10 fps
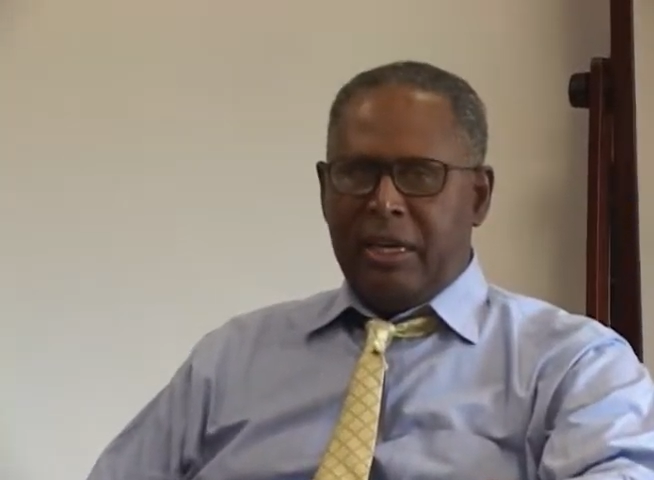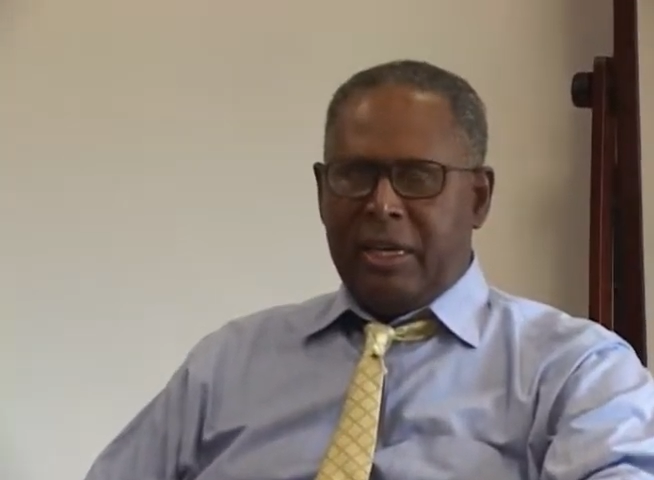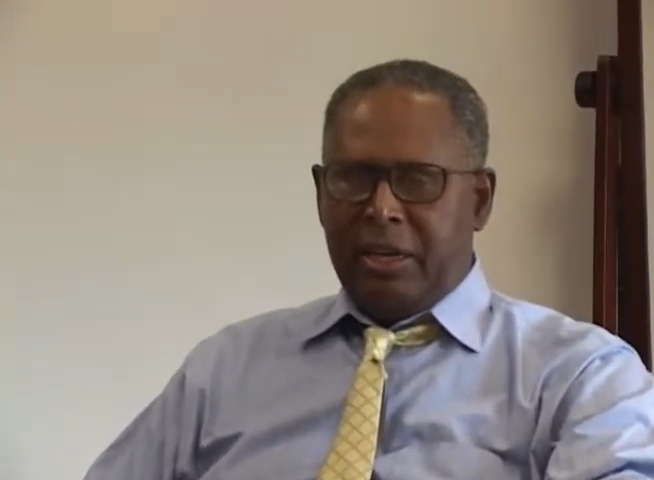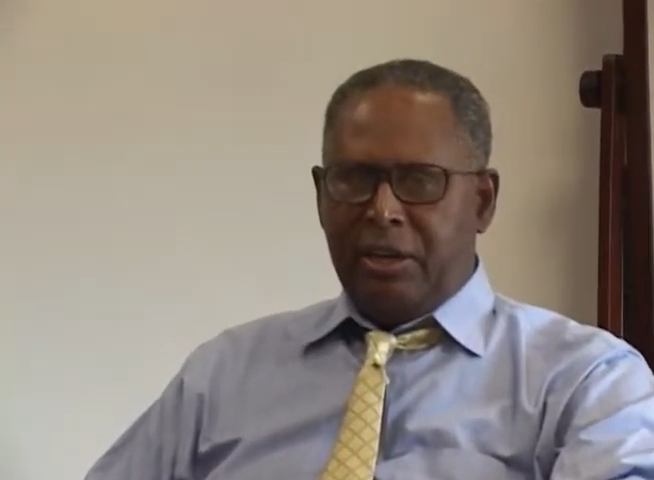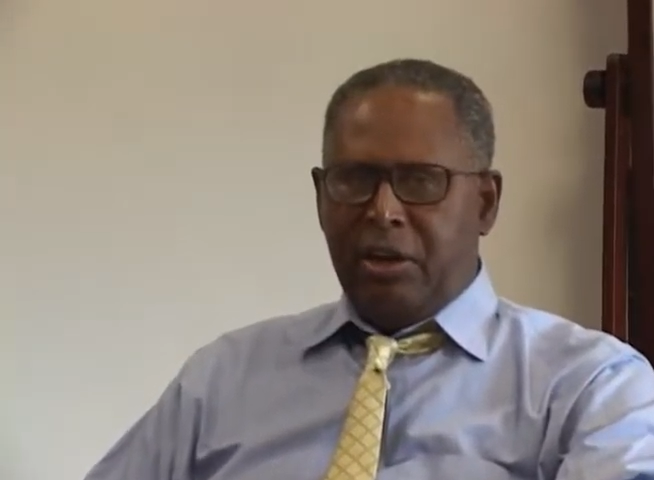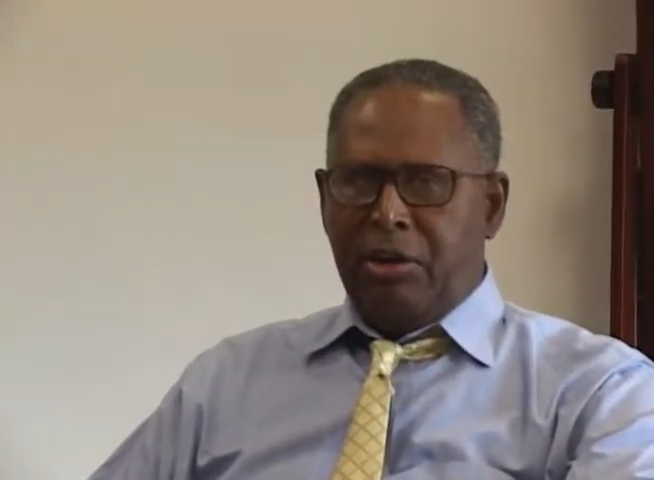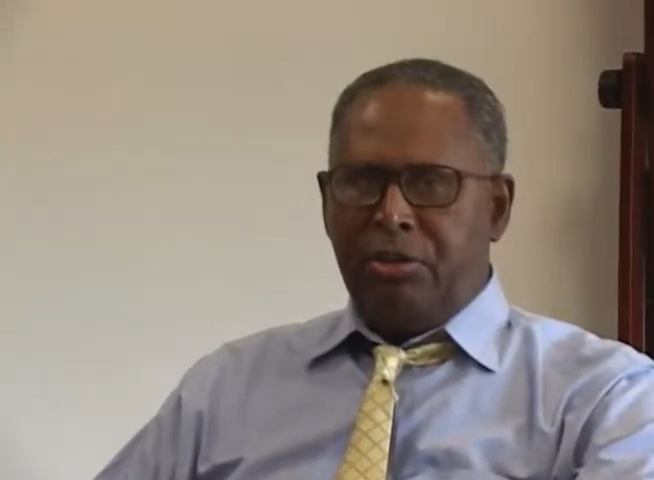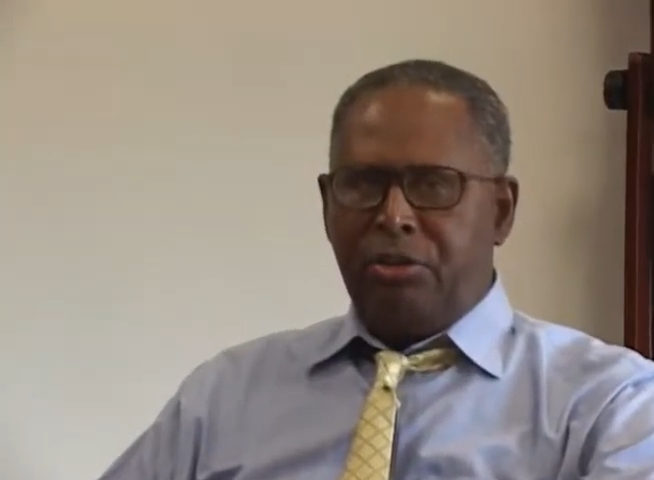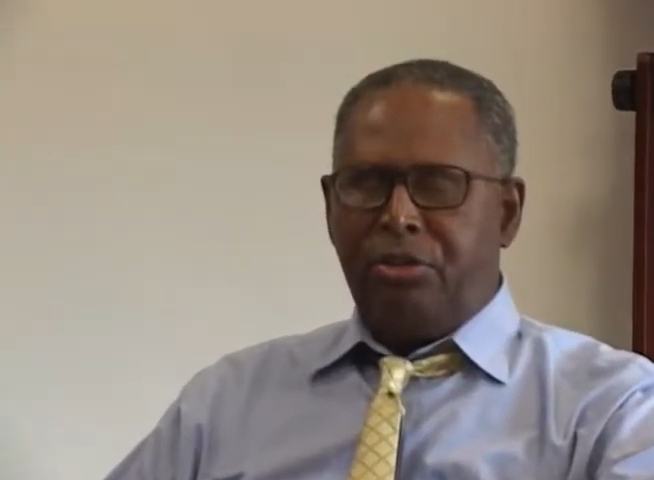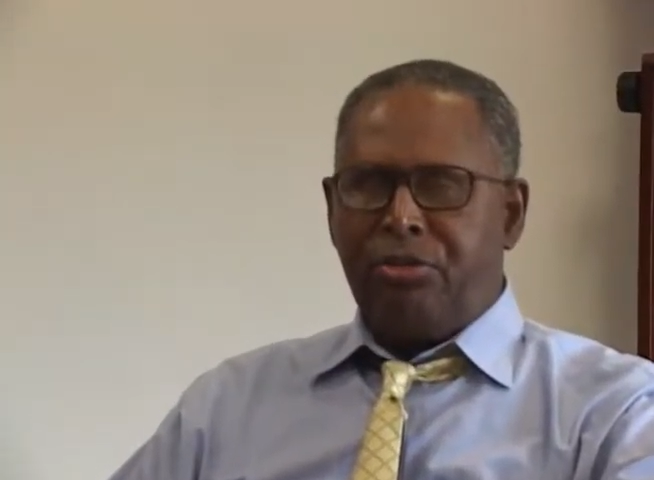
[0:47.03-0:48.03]

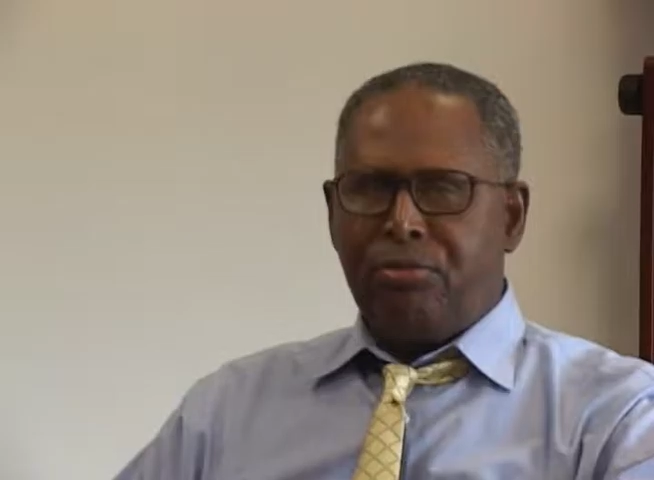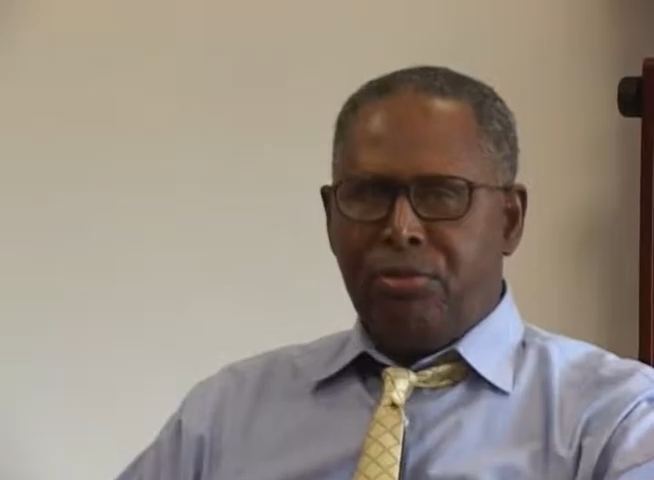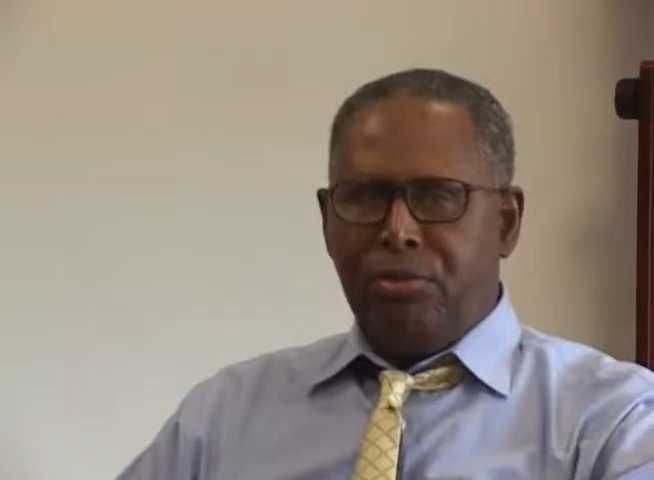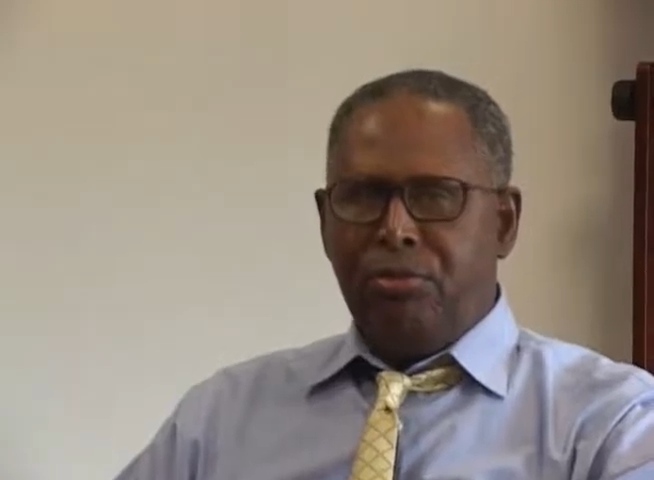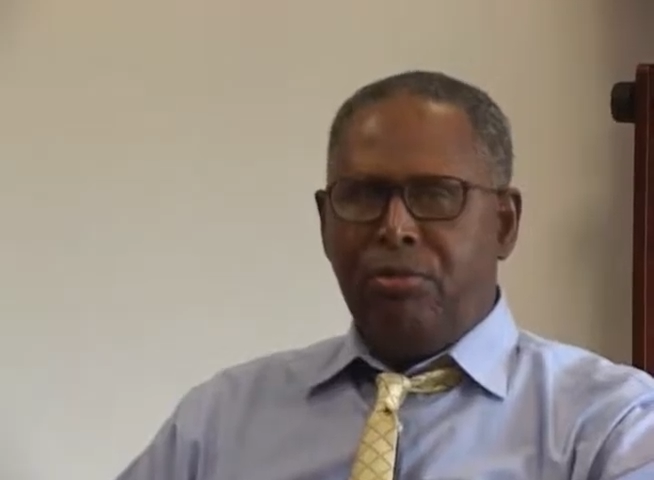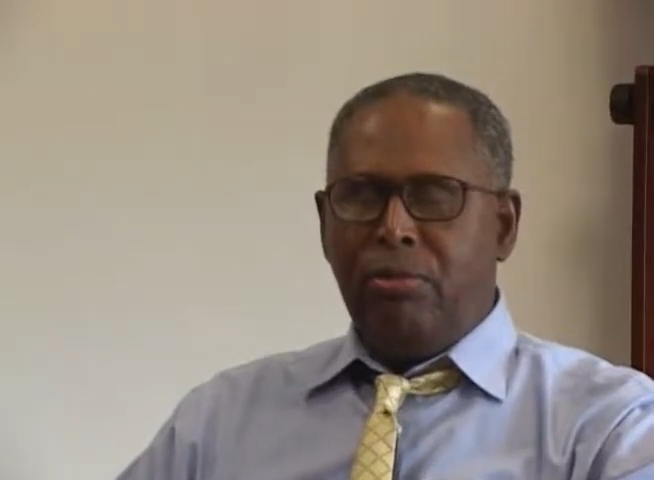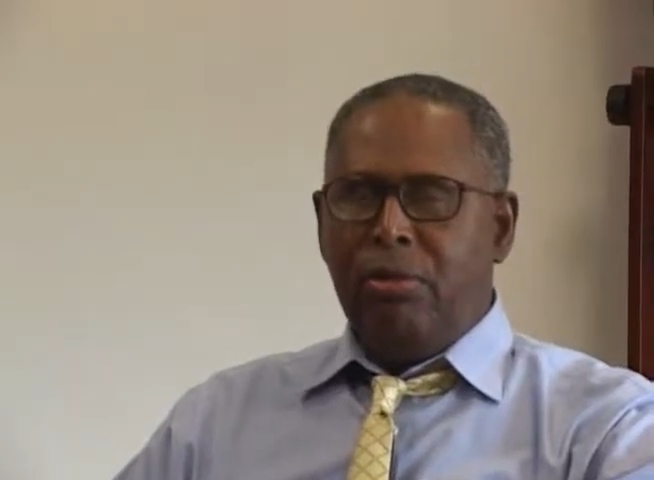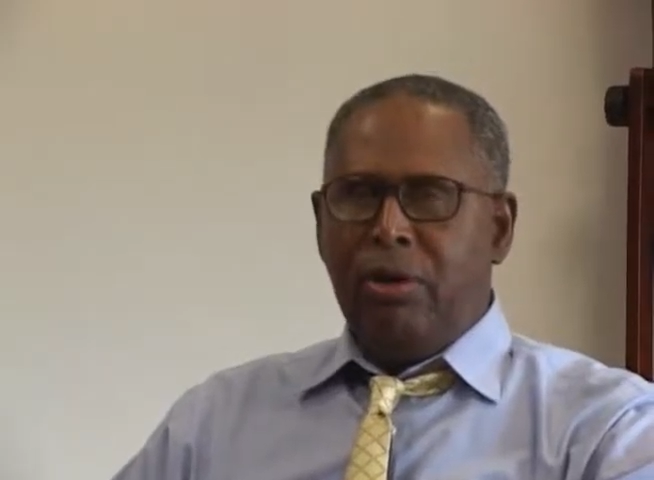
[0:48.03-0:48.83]
kindergarten through